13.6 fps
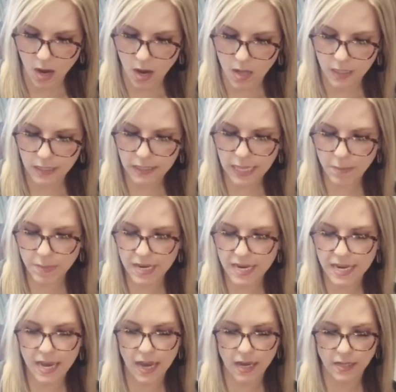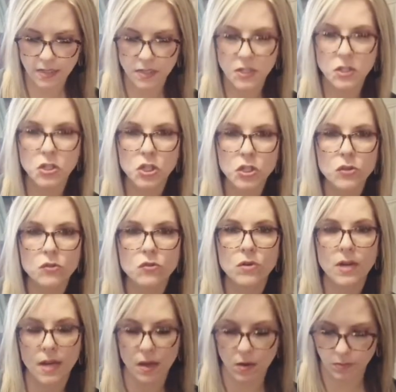Let me guess, the children
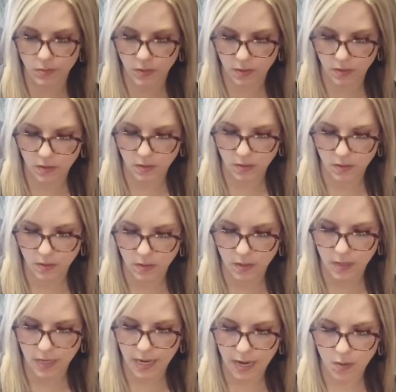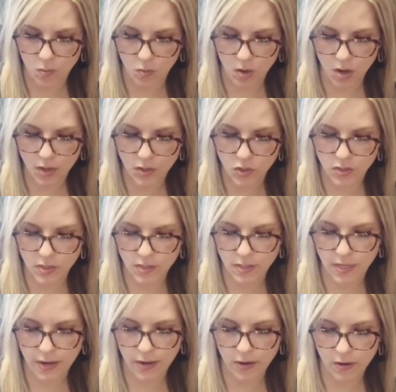helped. And Roz just
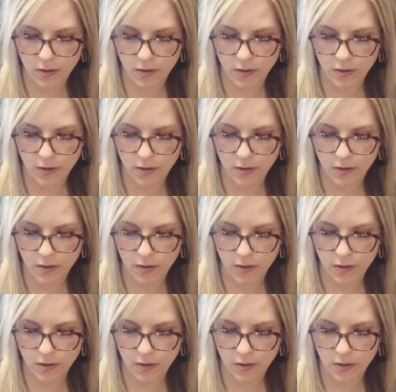stared.